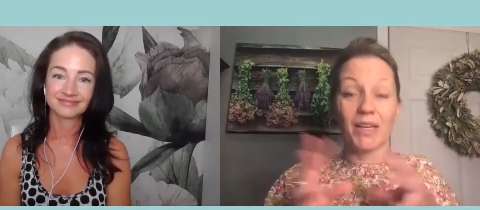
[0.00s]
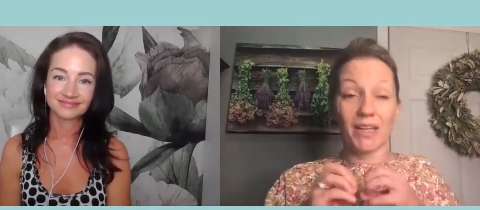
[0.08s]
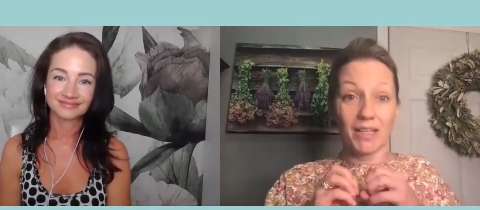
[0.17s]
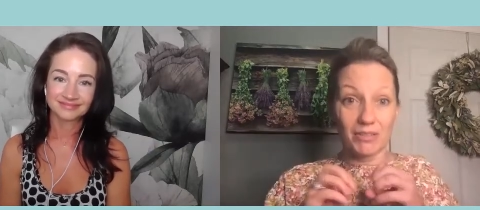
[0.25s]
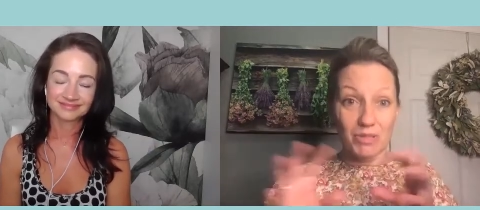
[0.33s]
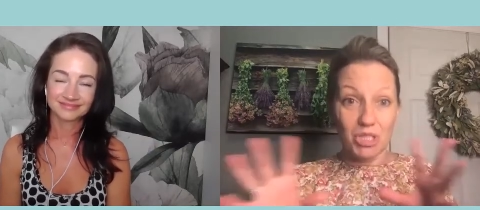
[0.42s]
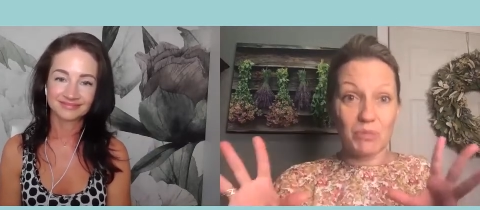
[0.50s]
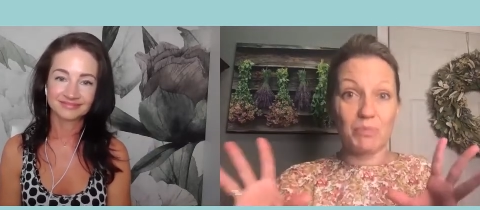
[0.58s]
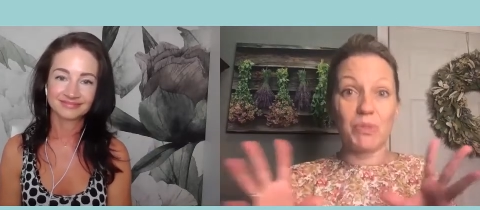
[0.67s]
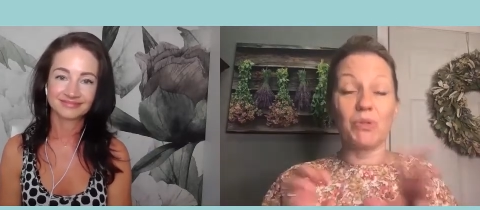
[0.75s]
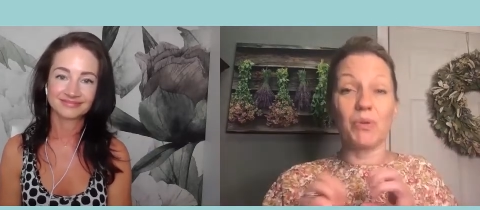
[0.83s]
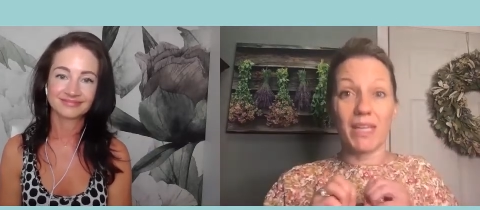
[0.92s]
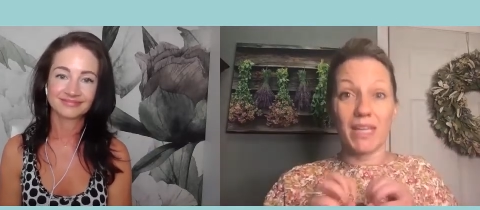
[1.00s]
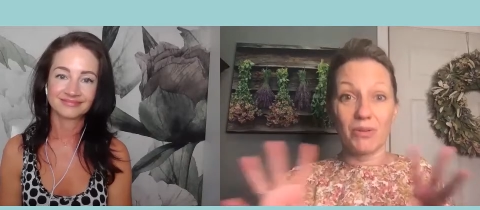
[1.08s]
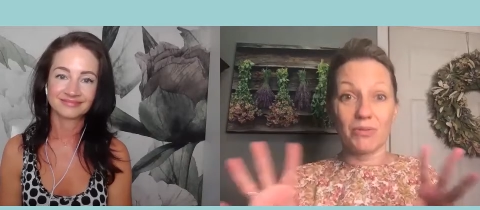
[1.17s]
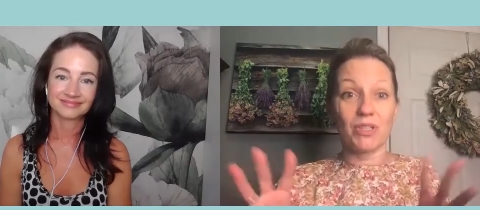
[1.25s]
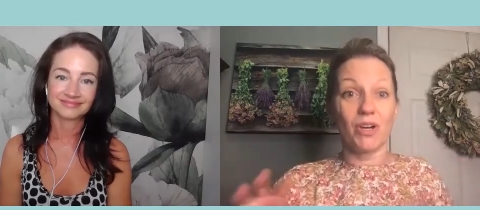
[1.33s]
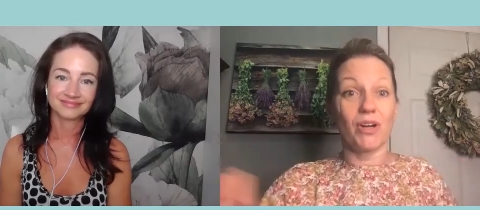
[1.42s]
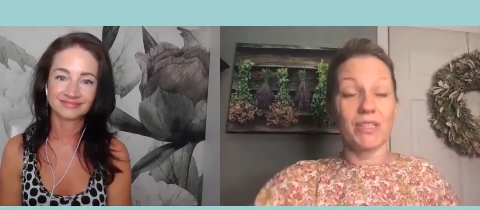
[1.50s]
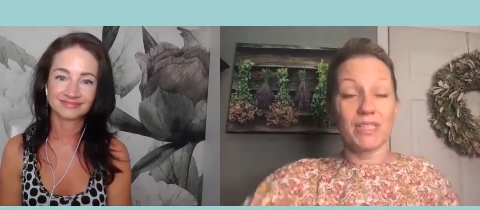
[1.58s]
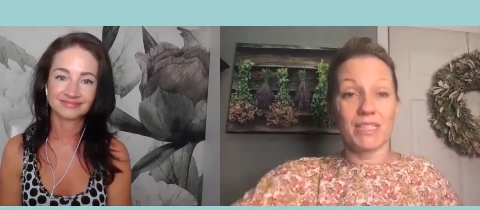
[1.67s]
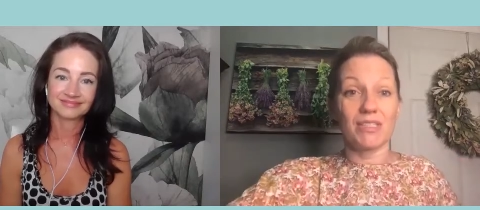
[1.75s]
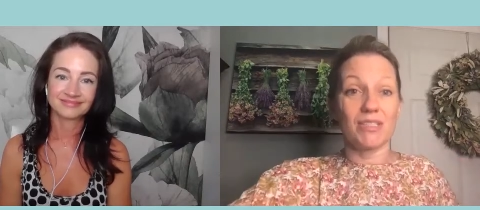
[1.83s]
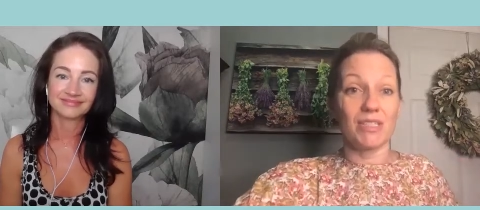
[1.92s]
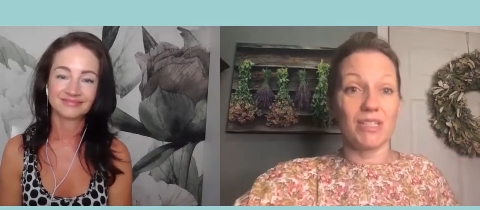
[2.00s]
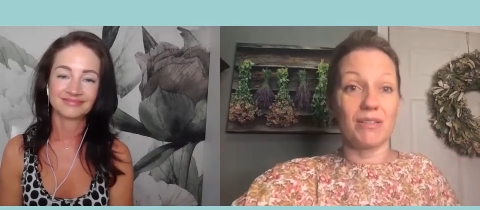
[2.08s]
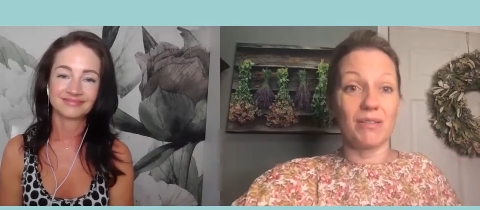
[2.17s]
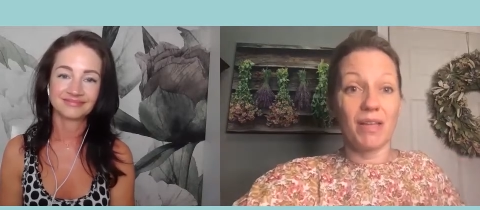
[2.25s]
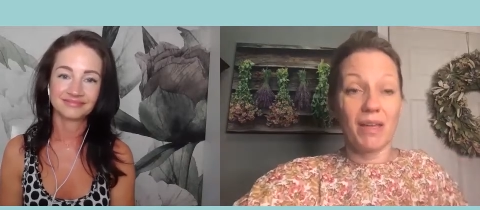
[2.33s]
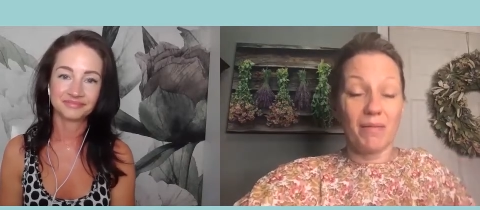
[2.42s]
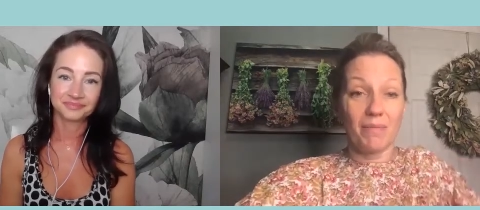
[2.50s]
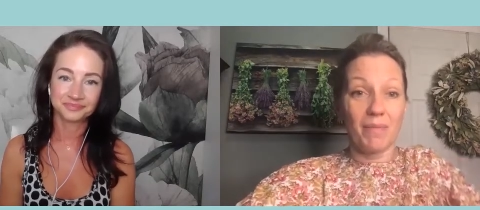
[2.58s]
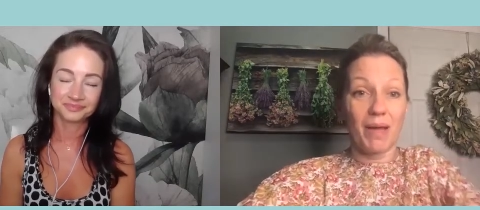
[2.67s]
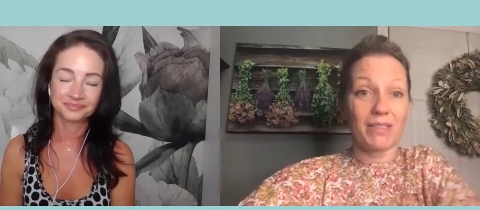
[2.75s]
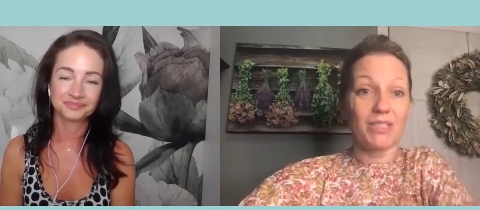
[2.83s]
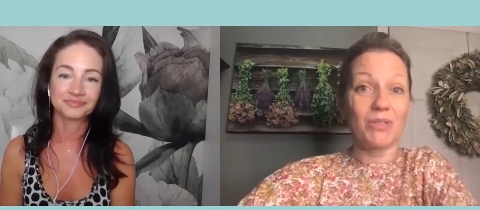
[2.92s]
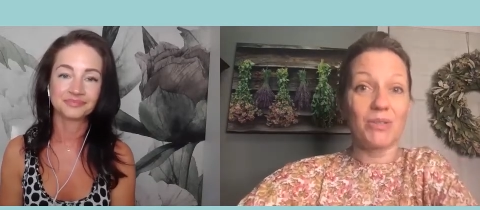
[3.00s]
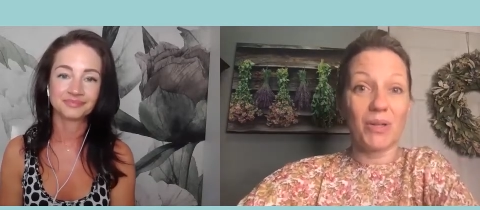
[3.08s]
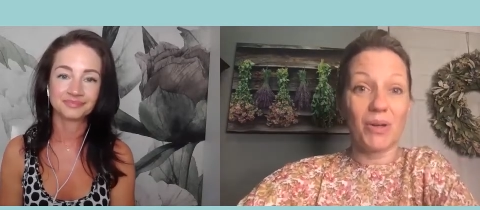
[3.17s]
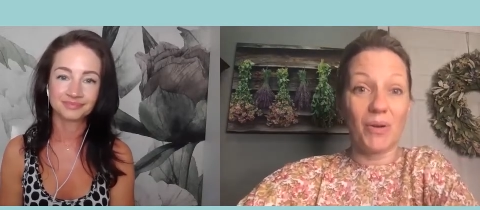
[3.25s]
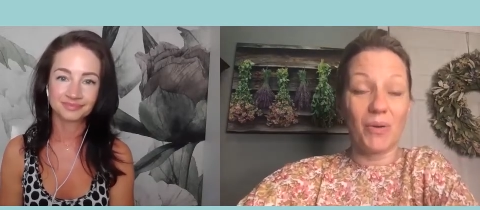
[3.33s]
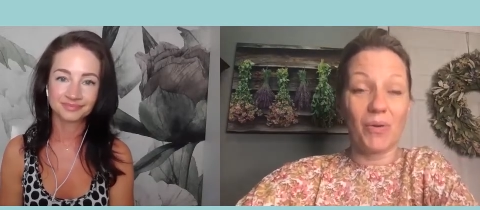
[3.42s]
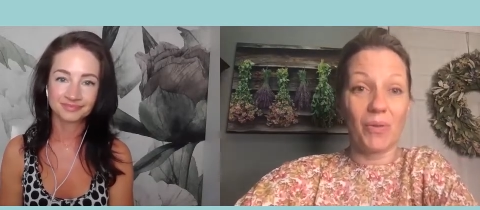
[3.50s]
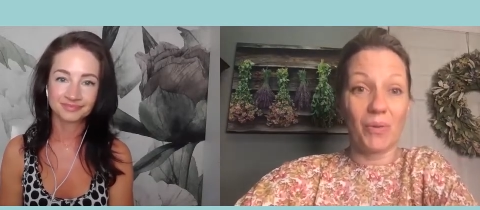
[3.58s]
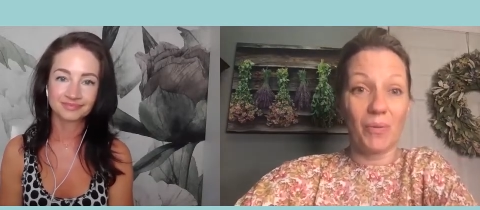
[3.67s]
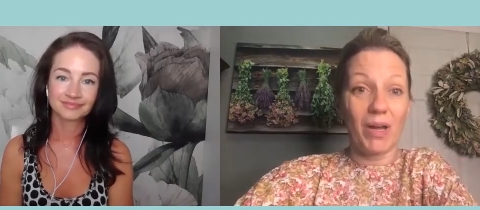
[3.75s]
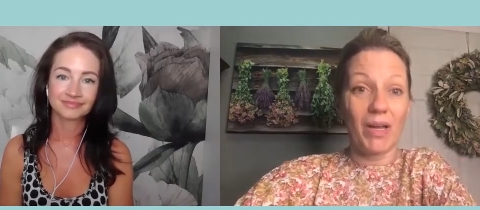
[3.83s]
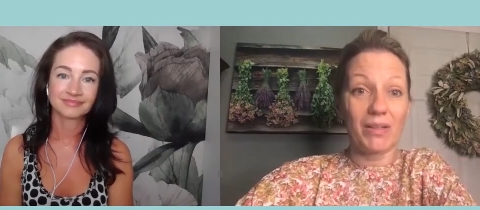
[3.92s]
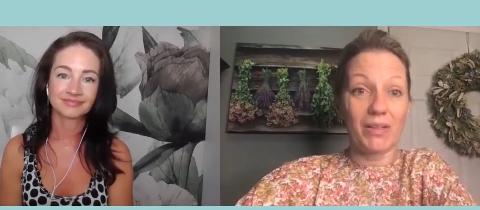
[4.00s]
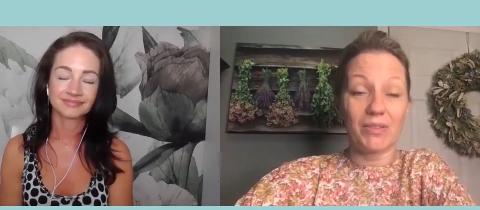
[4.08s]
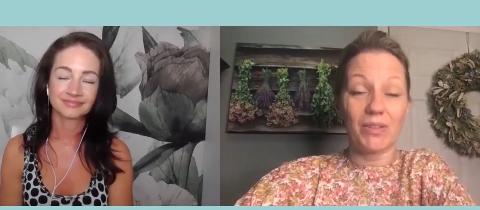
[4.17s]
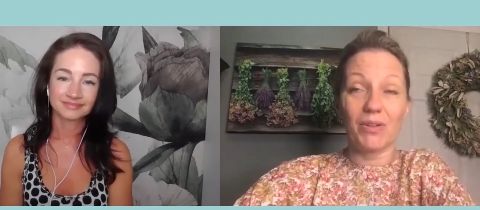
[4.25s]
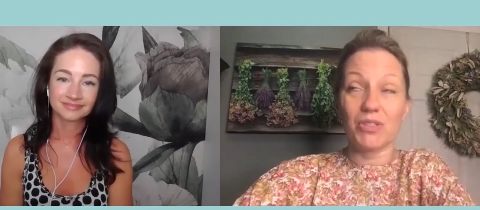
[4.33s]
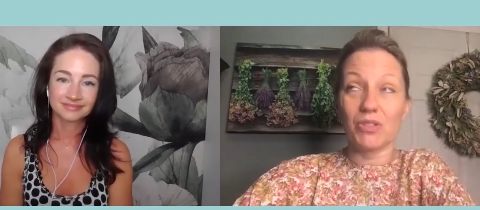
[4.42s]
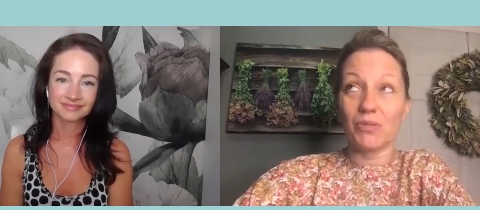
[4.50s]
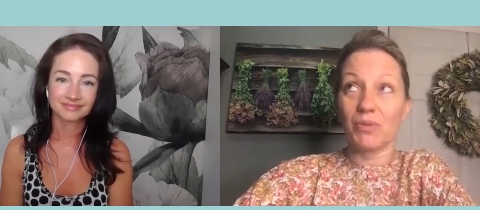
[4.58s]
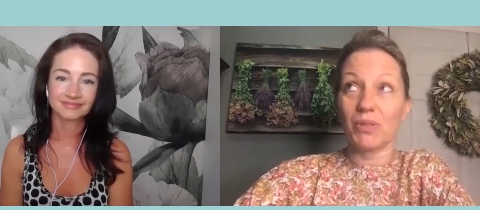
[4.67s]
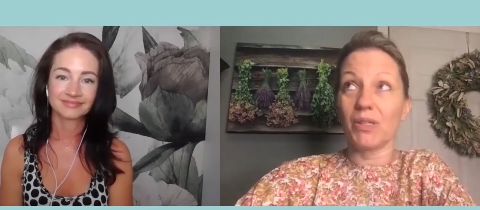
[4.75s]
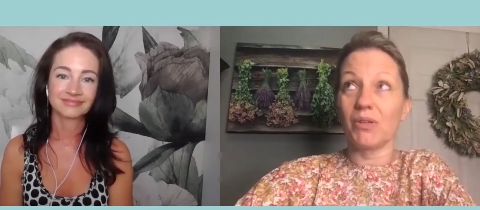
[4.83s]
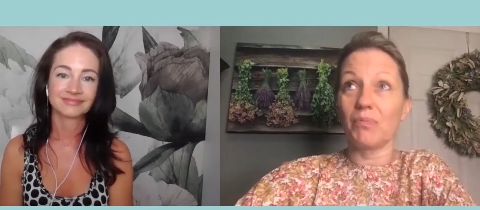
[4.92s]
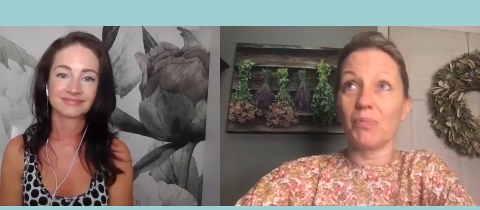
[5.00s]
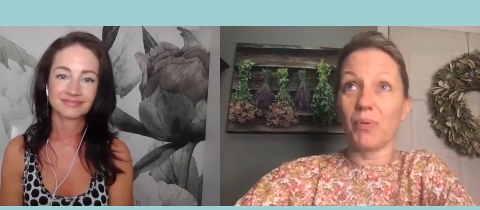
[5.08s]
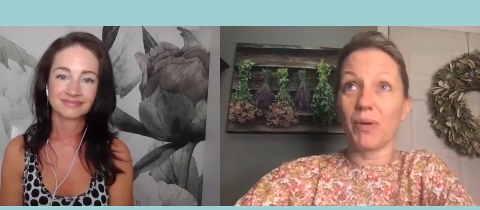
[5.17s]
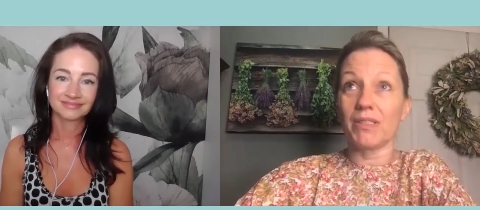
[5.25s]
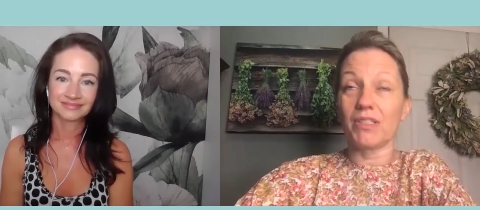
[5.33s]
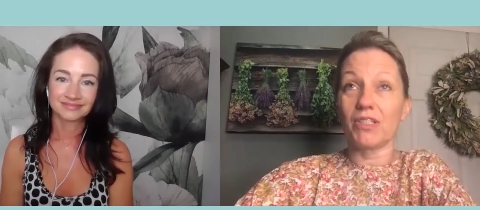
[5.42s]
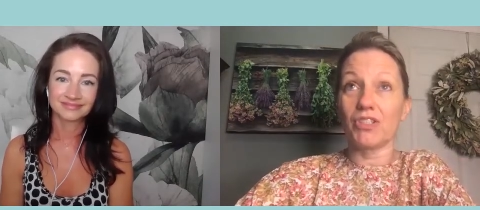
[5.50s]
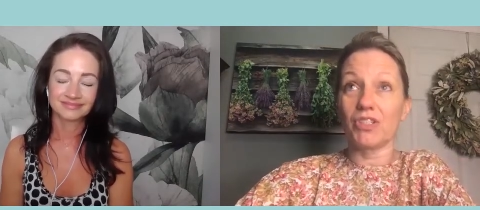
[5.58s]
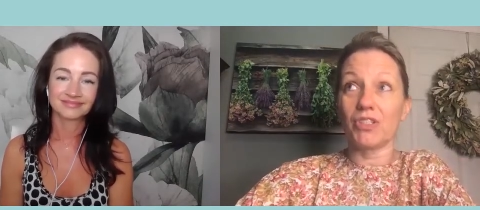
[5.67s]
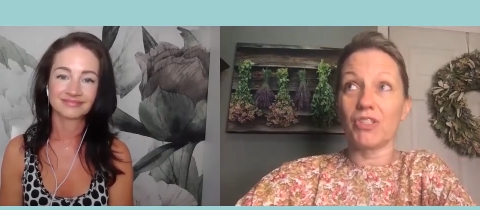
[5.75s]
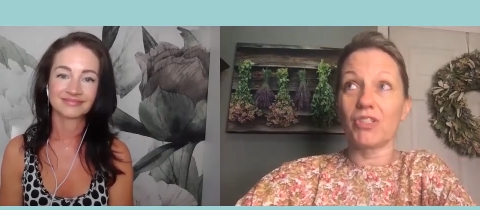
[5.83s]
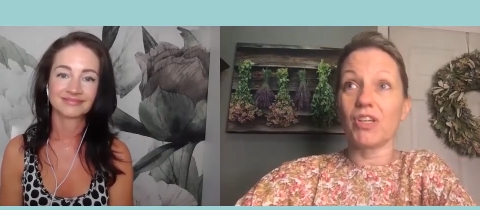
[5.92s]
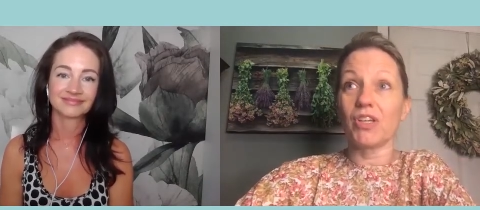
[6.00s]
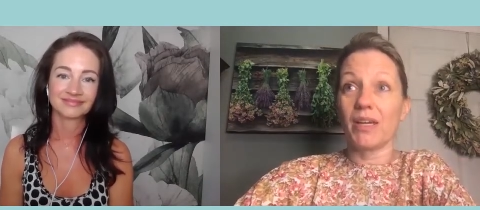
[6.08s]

Speaker 1: kind of spewing out toxins and bacteria all the while. No, it's a really good point to just